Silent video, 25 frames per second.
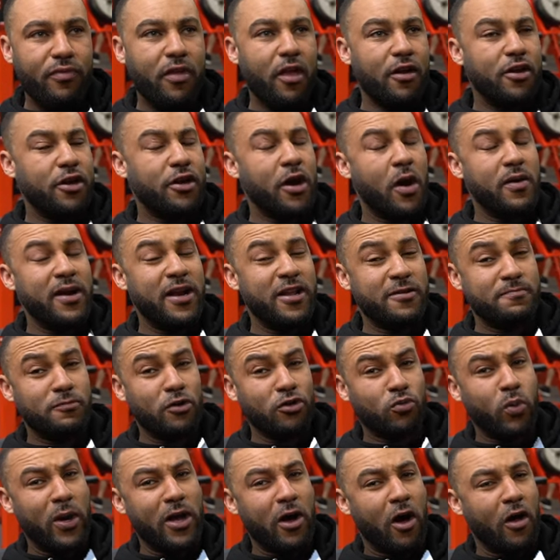you don't need as
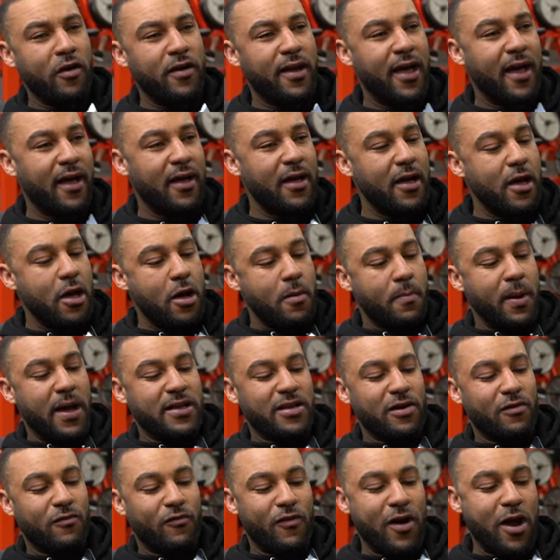much weight on there, but
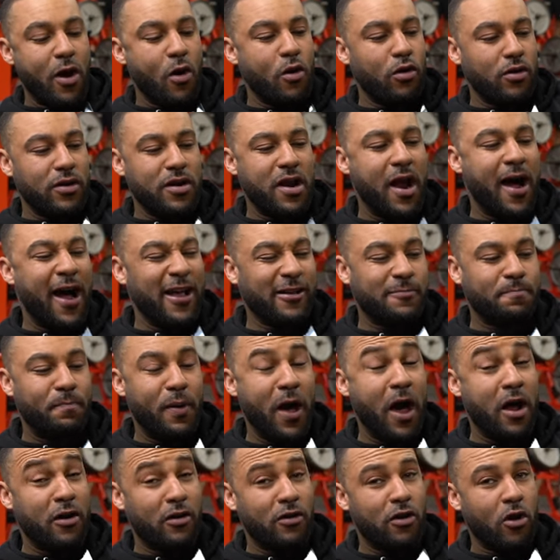it's a real nice
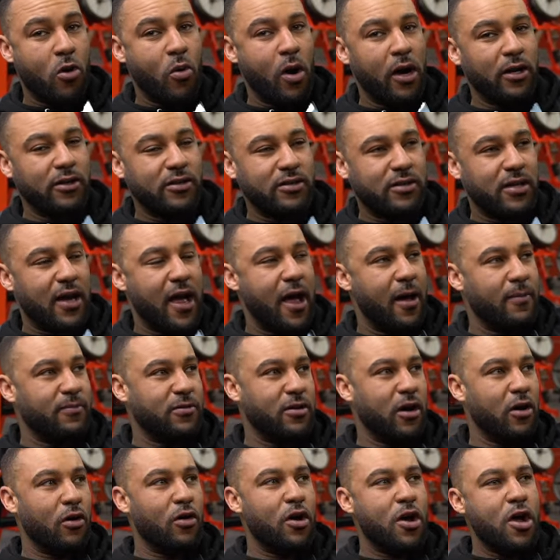burn on the quads.
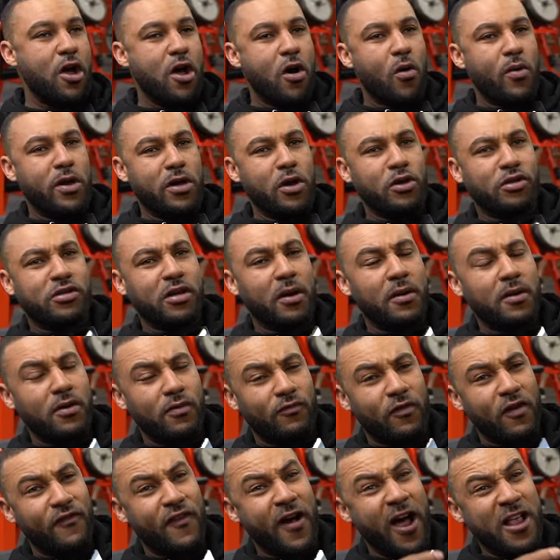So we used to
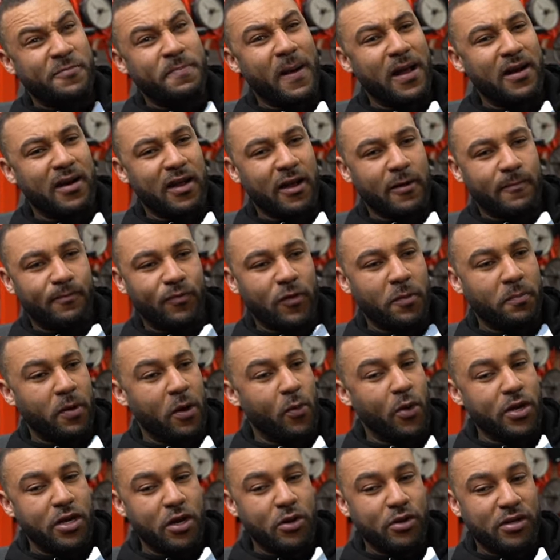reverse band it, but
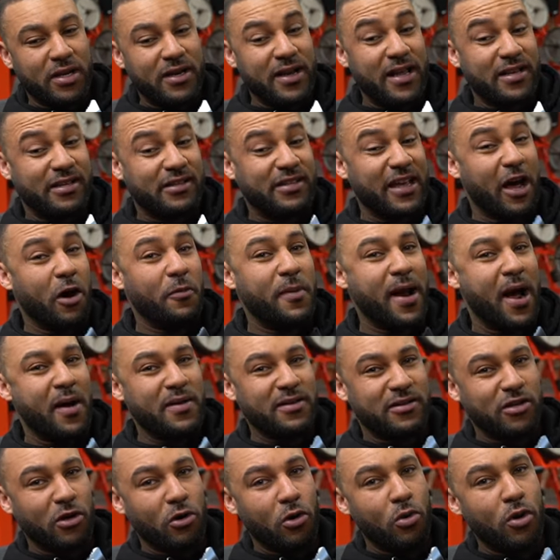we're using this setup now
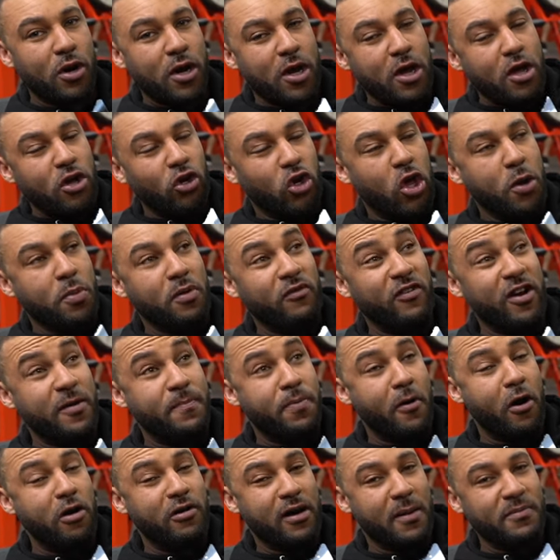until Cuba
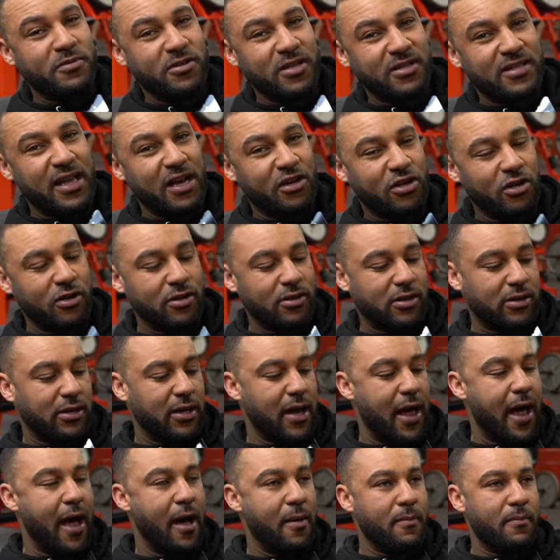reprograms the sessions.
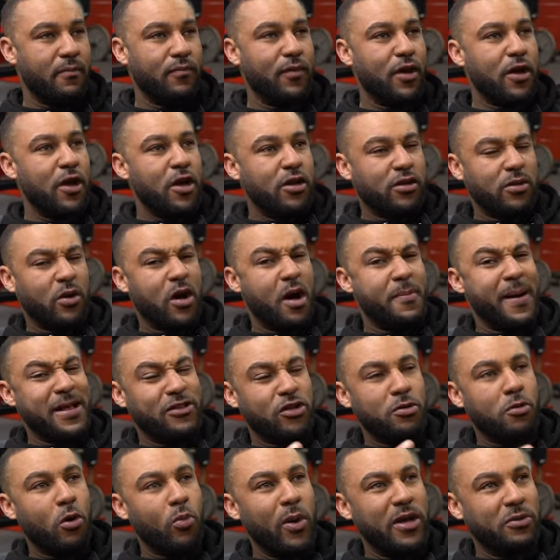So we've got about
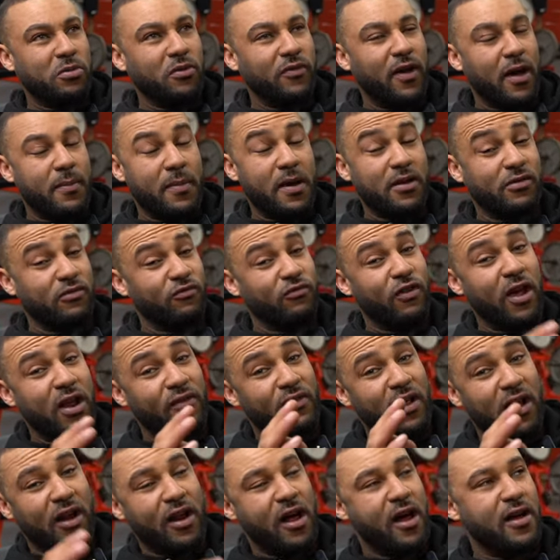2 more weeks with it, but it's really,
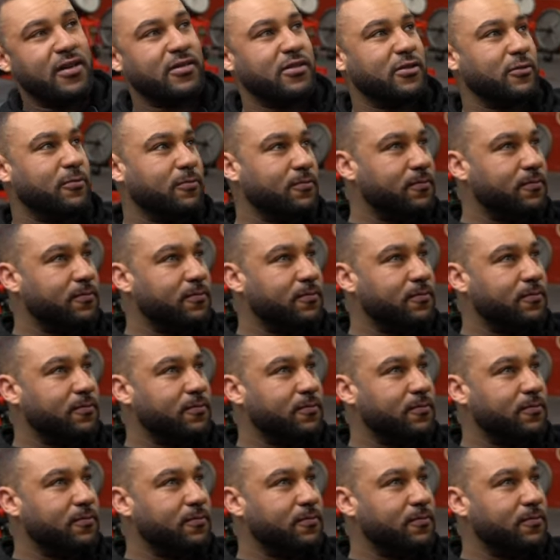really nice.